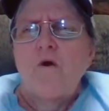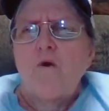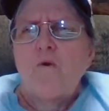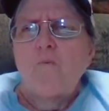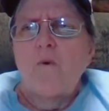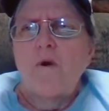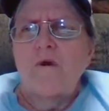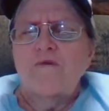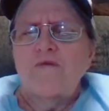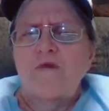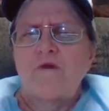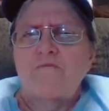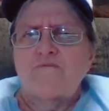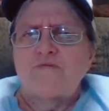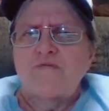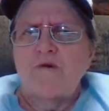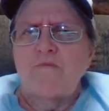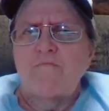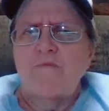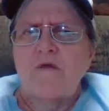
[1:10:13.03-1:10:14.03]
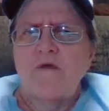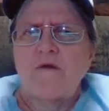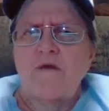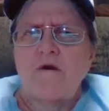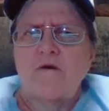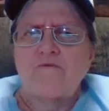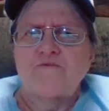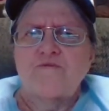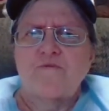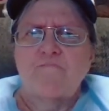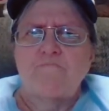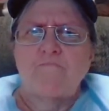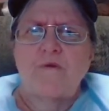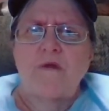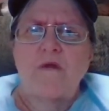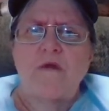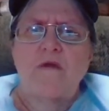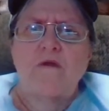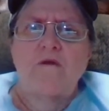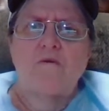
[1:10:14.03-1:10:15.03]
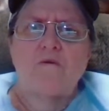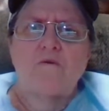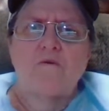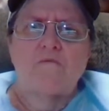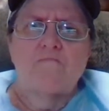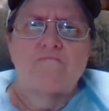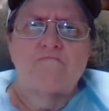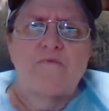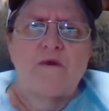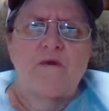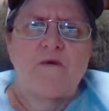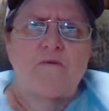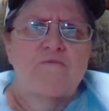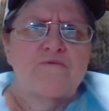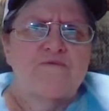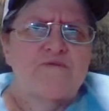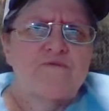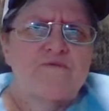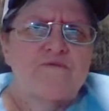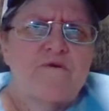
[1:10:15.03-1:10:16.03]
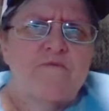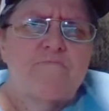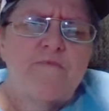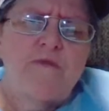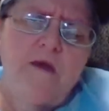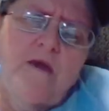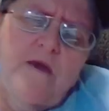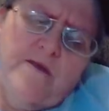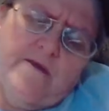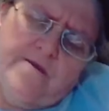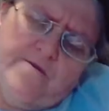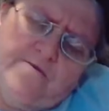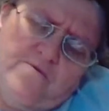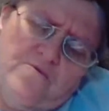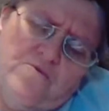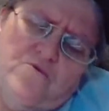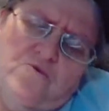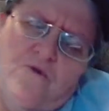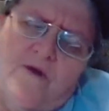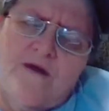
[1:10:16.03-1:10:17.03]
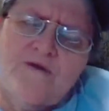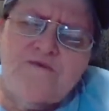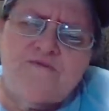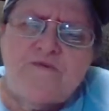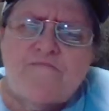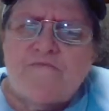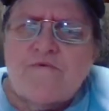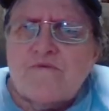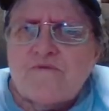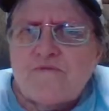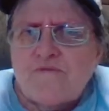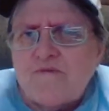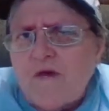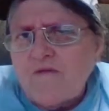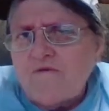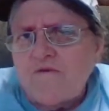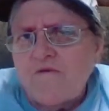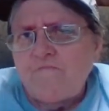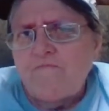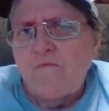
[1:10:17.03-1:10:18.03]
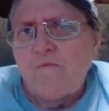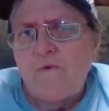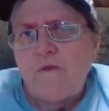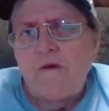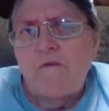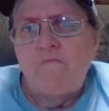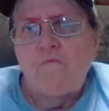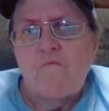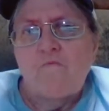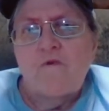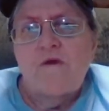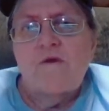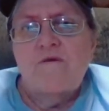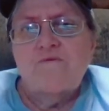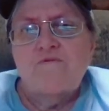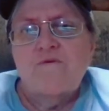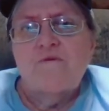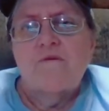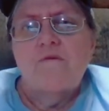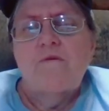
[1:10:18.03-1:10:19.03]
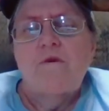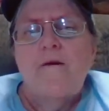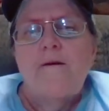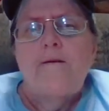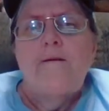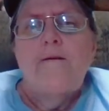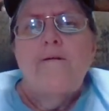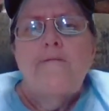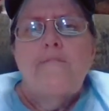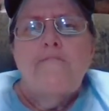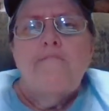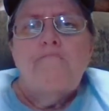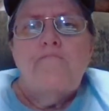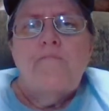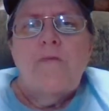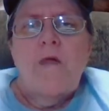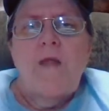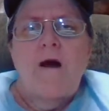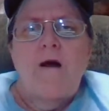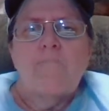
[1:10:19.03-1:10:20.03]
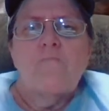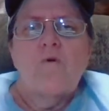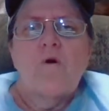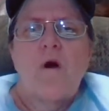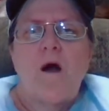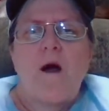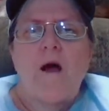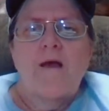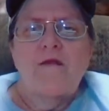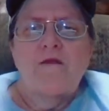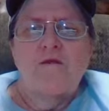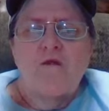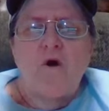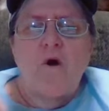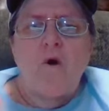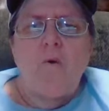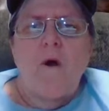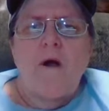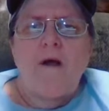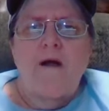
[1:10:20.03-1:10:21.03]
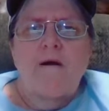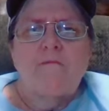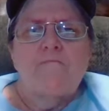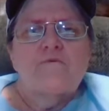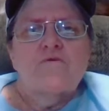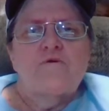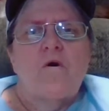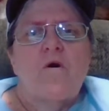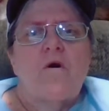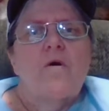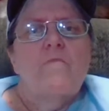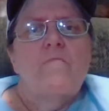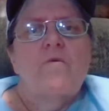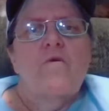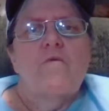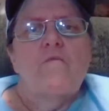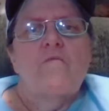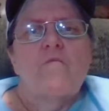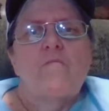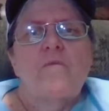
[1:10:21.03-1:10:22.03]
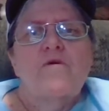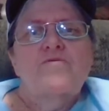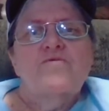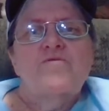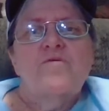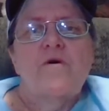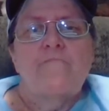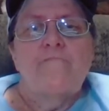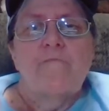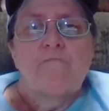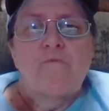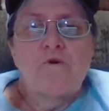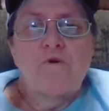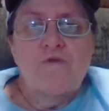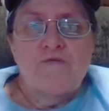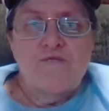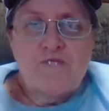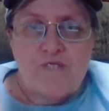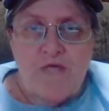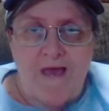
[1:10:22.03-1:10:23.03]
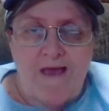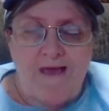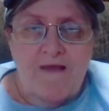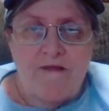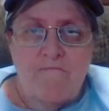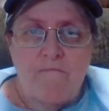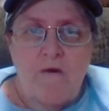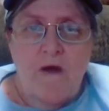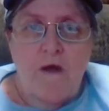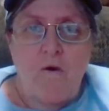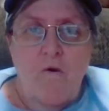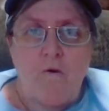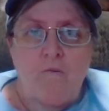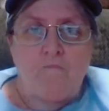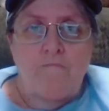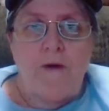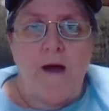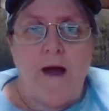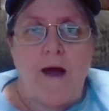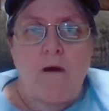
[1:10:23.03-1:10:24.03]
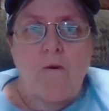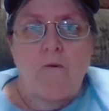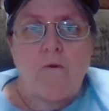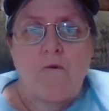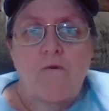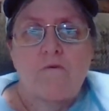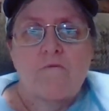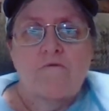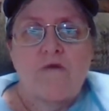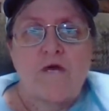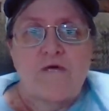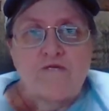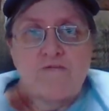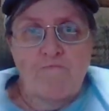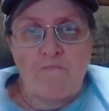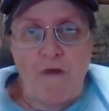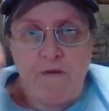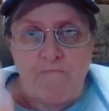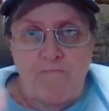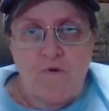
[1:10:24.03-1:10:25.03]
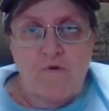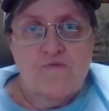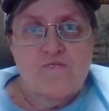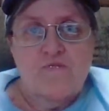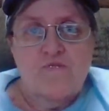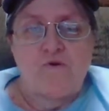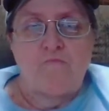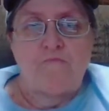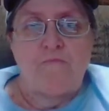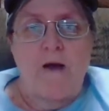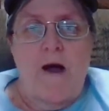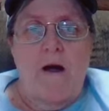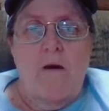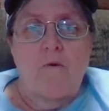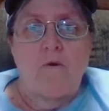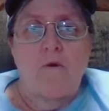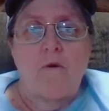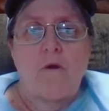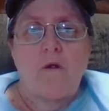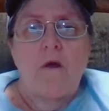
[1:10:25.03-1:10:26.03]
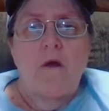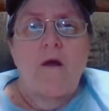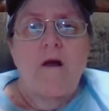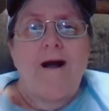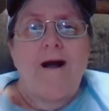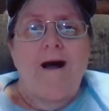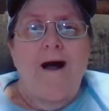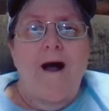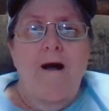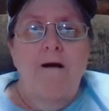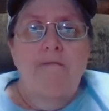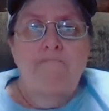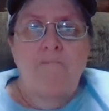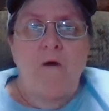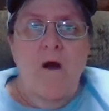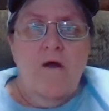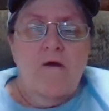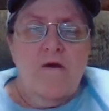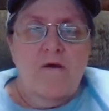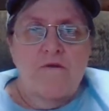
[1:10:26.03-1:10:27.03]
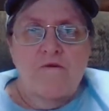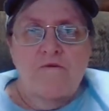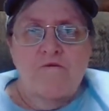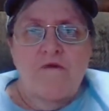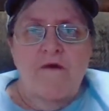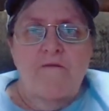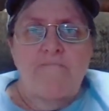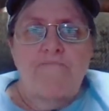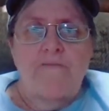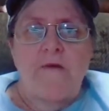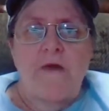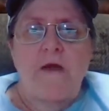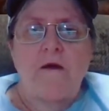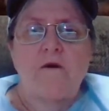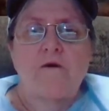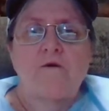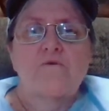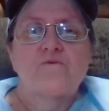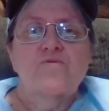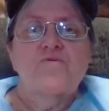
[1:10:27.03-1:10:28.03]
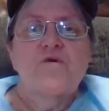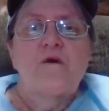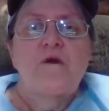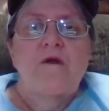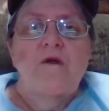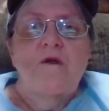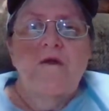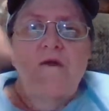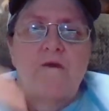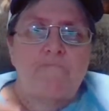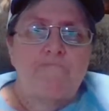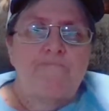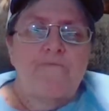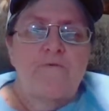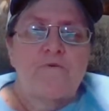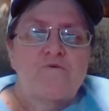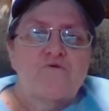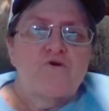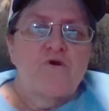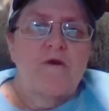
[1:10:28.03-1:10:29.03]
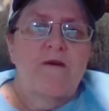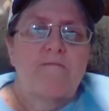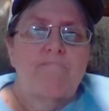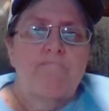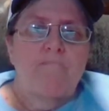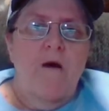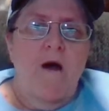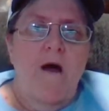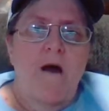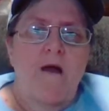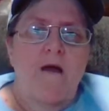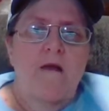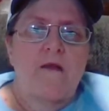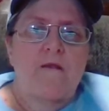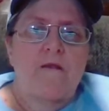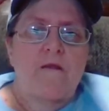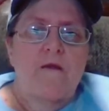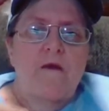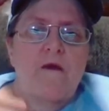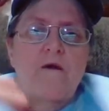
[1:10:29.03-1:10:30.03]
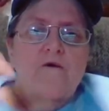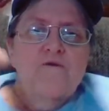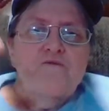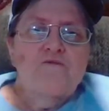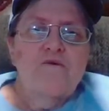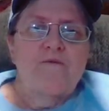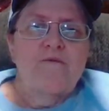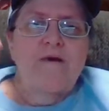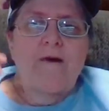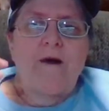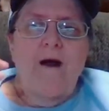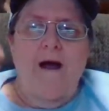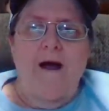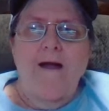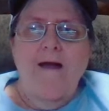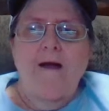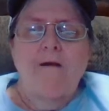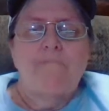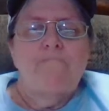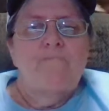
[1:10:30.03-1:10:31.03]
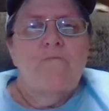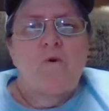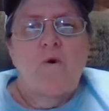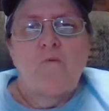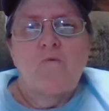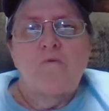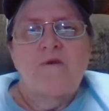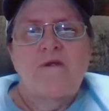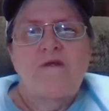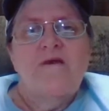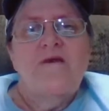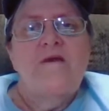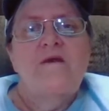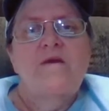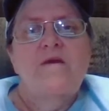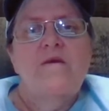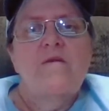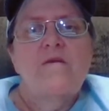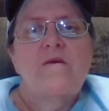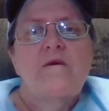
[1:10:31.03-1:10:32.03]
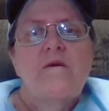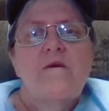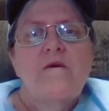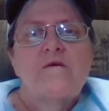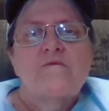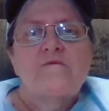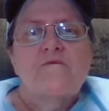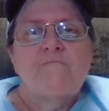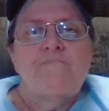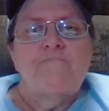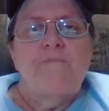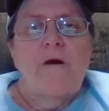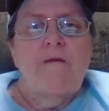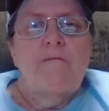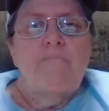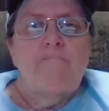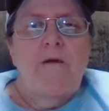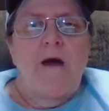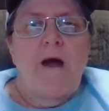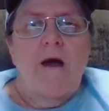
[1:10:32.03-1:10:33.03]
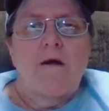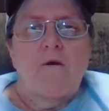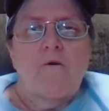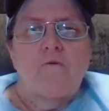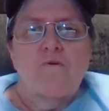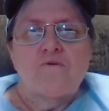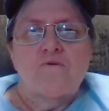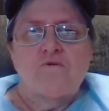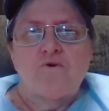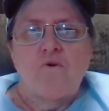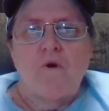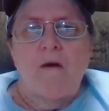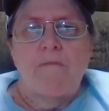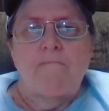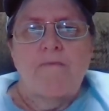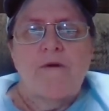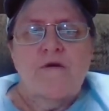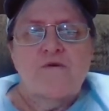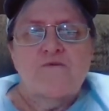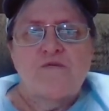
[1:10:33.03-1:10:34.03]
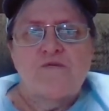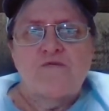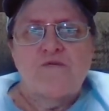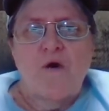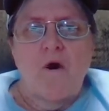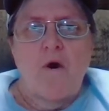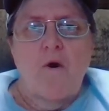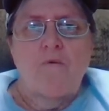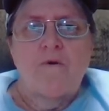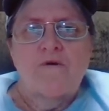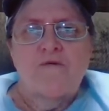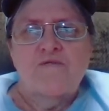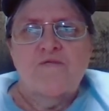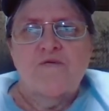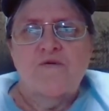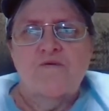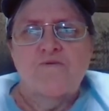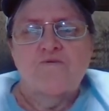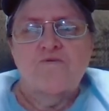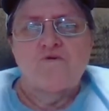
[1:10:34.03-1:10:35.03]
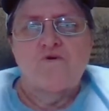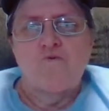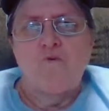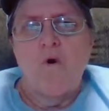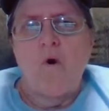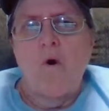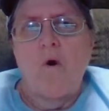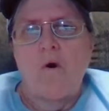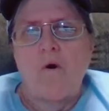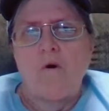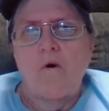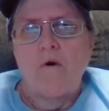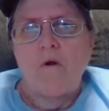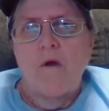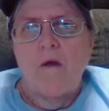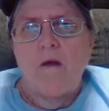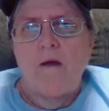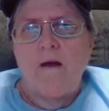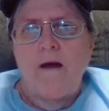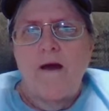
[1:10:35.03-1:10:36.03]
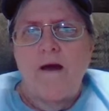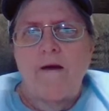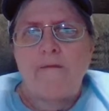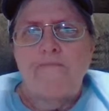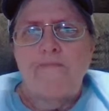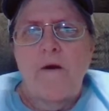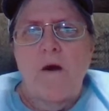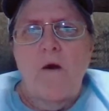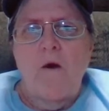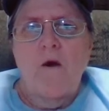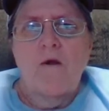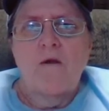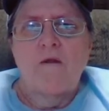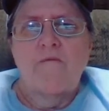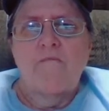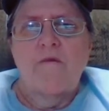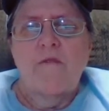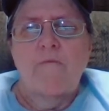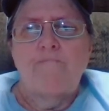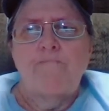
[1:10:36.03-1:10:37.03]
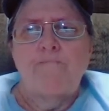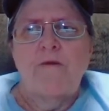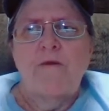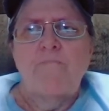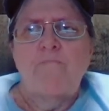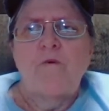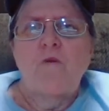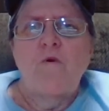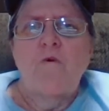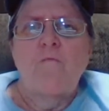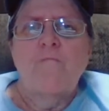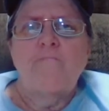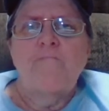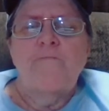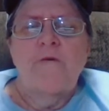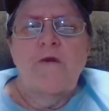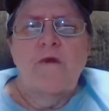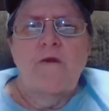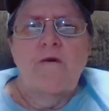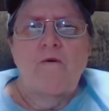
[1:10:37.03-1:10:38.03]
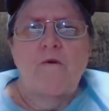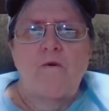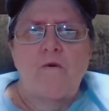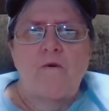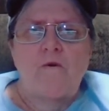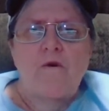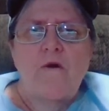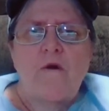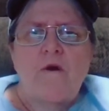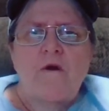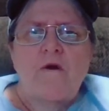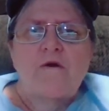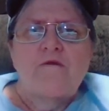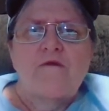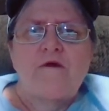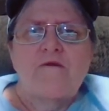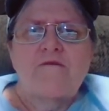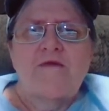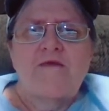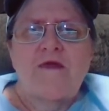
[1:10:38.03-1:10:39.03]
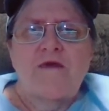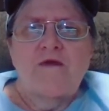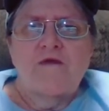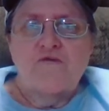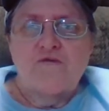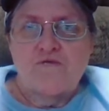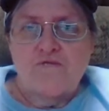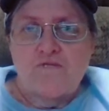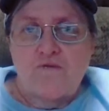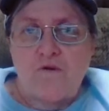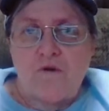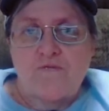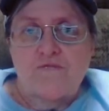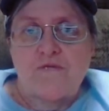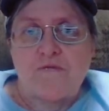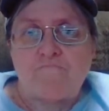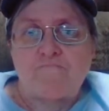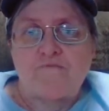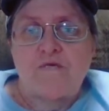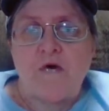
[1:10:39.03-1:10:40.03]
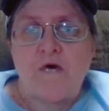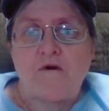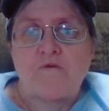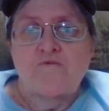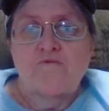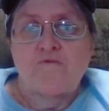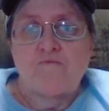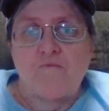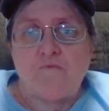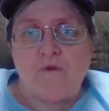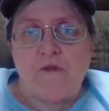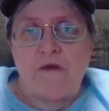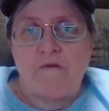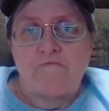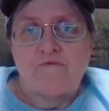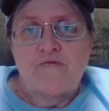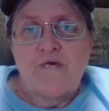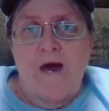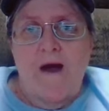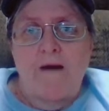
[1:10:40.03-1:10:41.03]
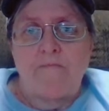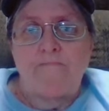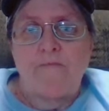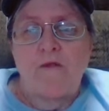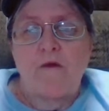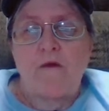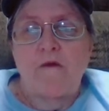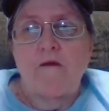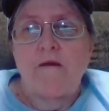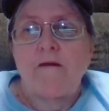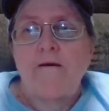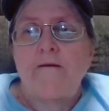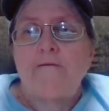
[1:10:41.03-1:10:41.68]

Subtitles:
when if somebody yells at me or, you know, is intimidating or aggressive, etc., for whatever reason, then I know I have autonomy over myself. I'm going to stand in my own power. That's my personal power. I'm not going to let theirs infiltrate mine so that I have no need to fight back or try, because it's always control at the heart of it. If people don't feel like they can just trust themselves with whatever's happening,